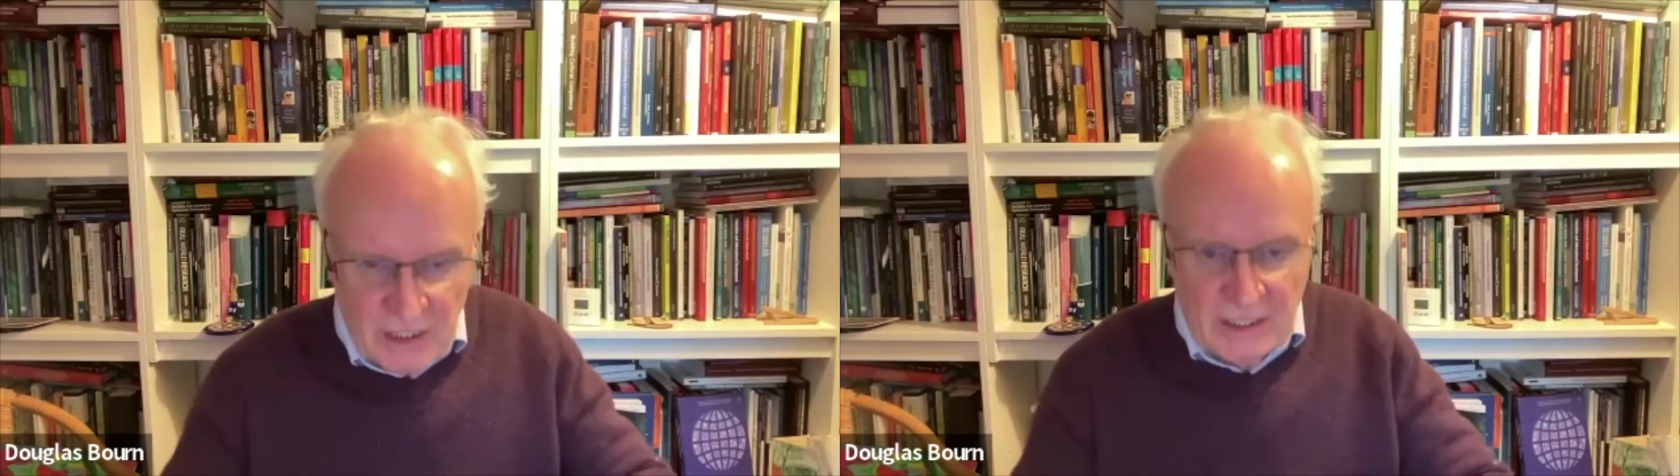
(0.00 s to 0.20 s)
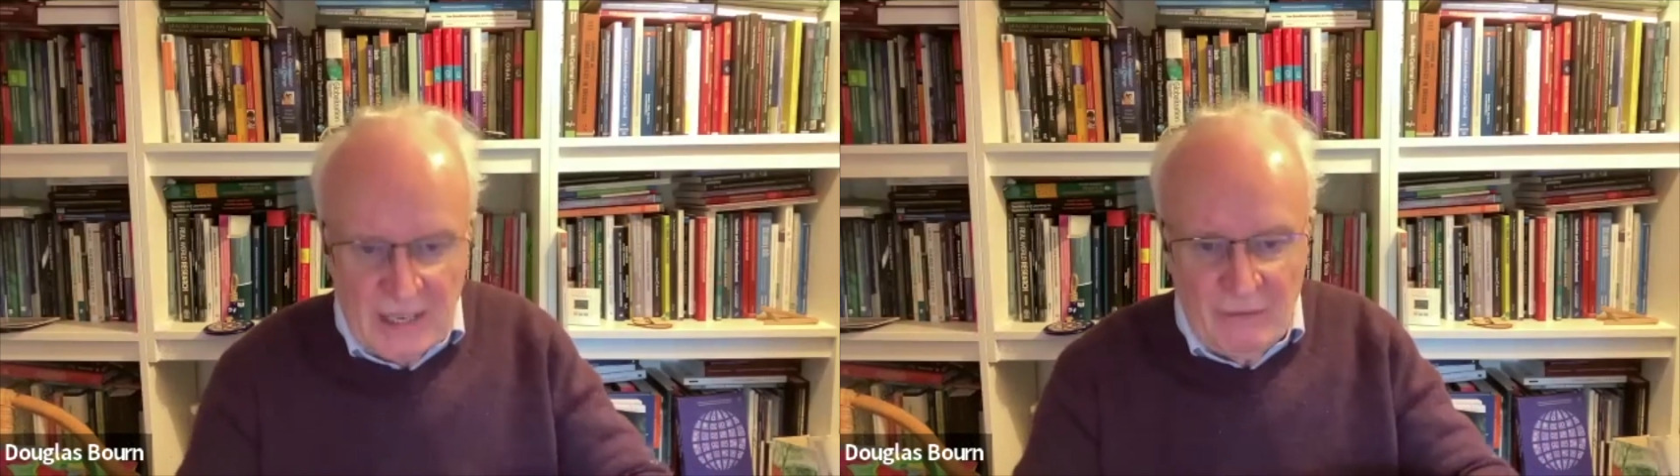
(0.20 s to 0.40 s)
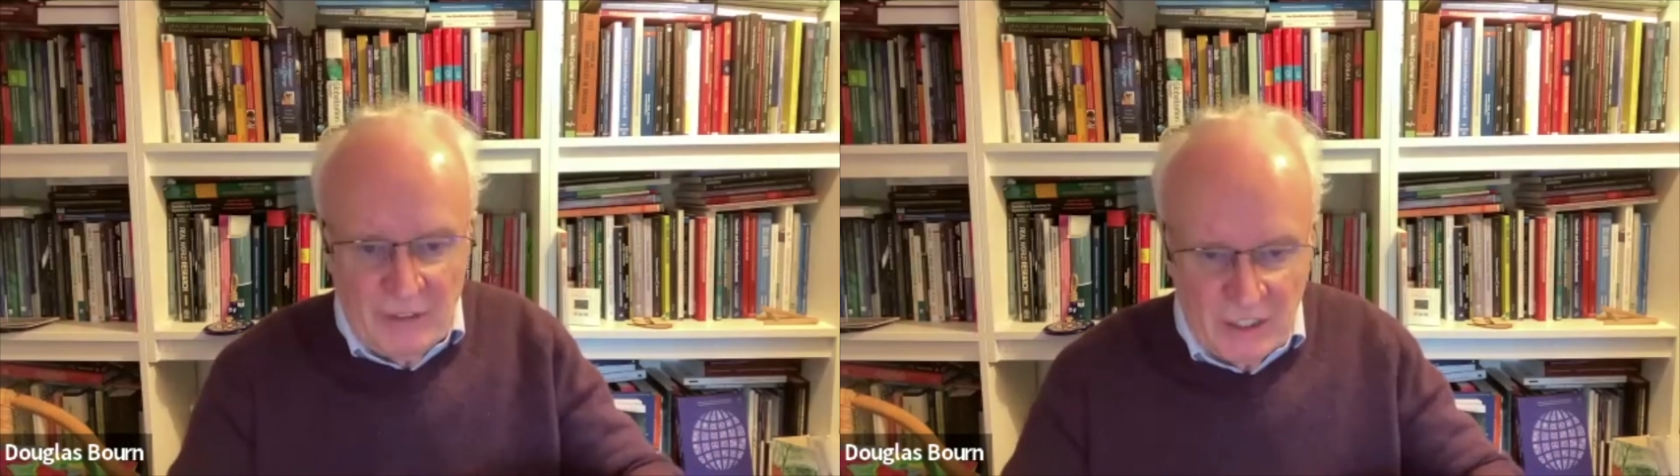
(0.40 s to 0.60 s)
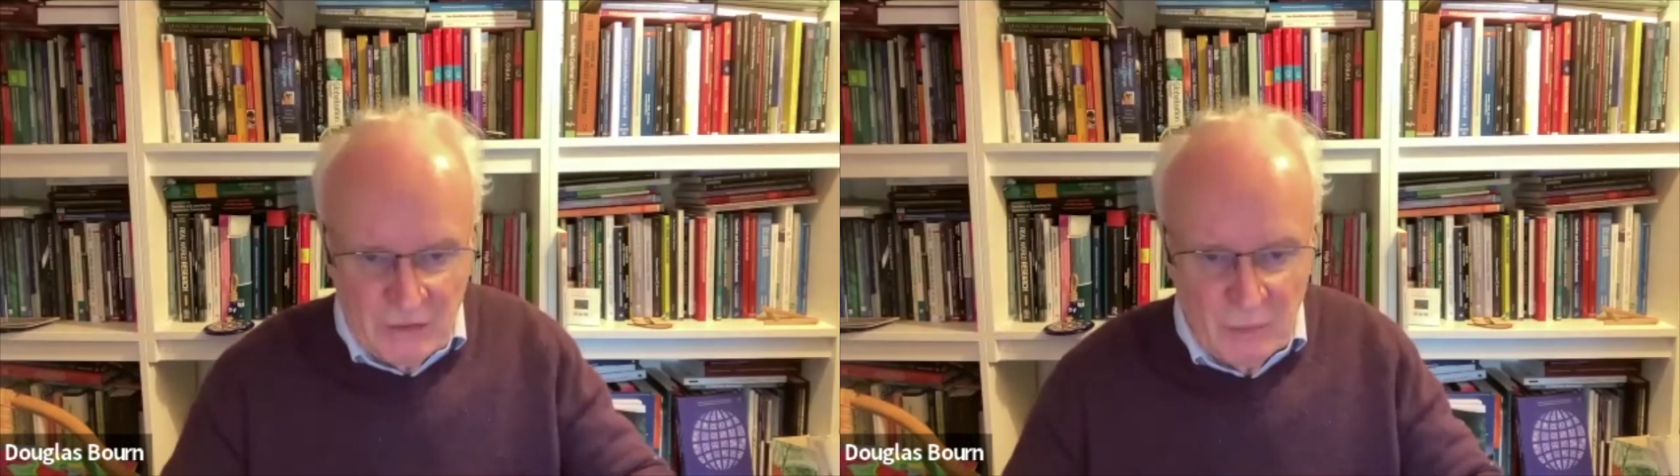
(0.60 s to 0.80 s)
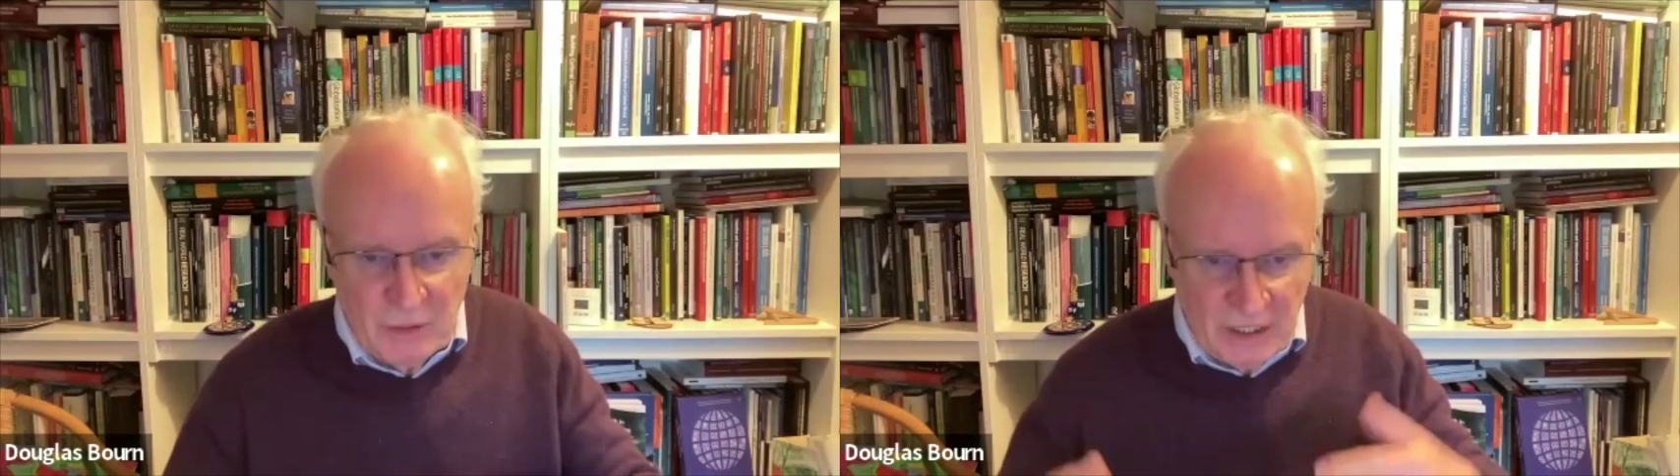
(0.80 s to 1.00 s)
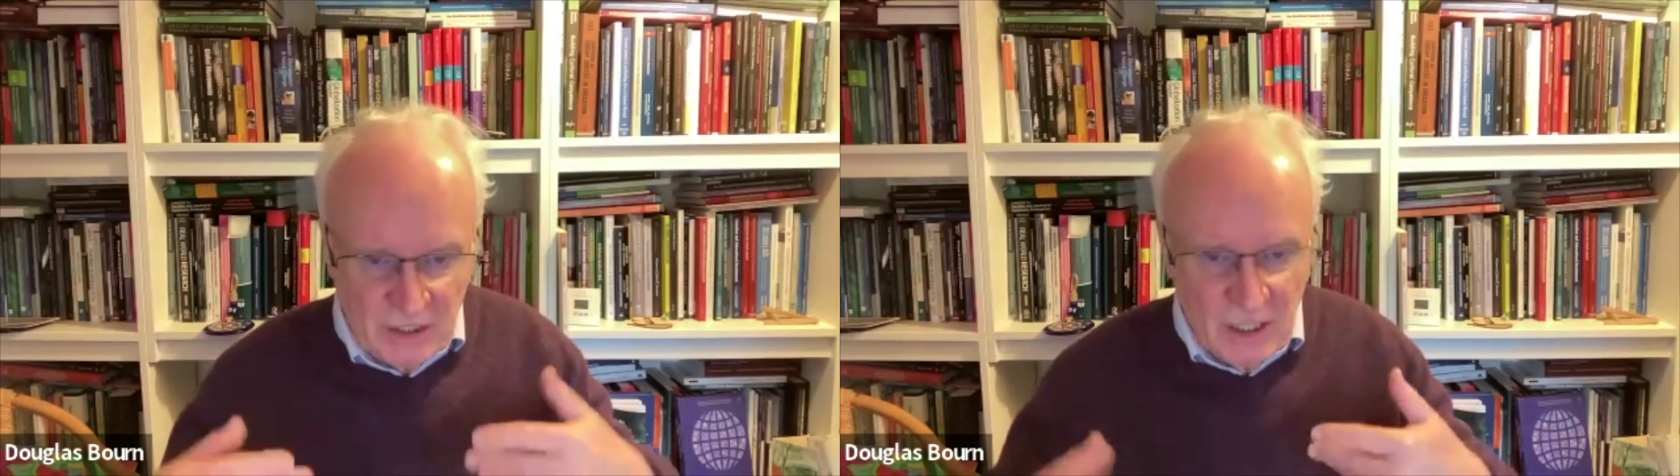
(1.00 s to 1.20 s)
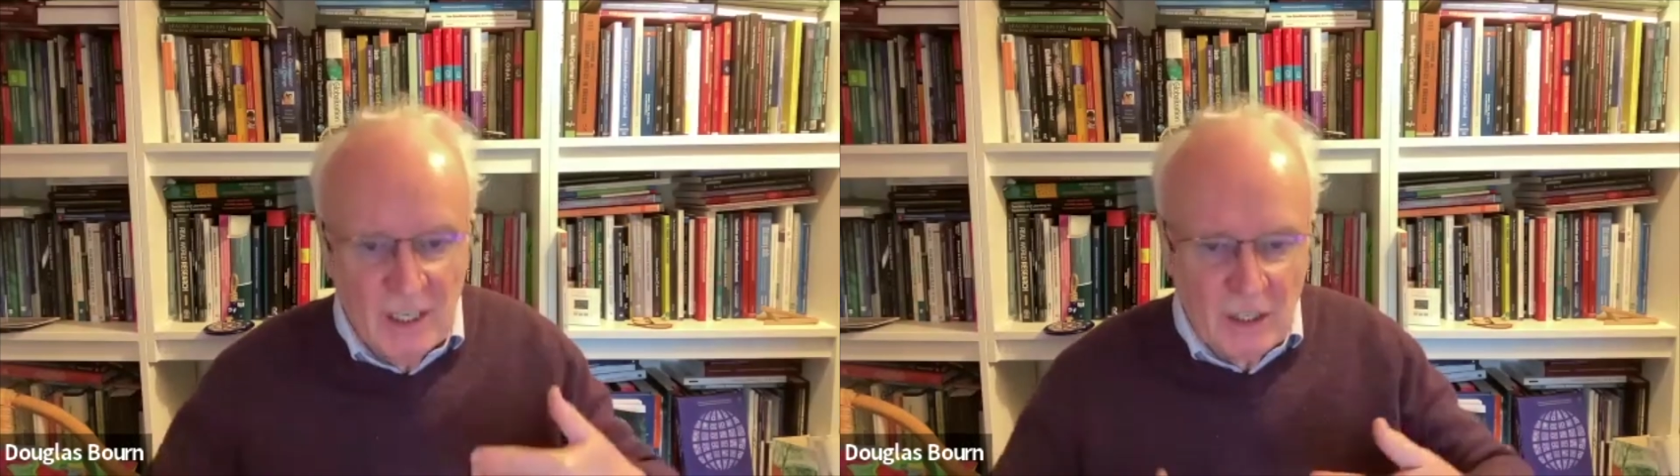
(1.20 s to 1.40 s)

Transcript: its emphasis from just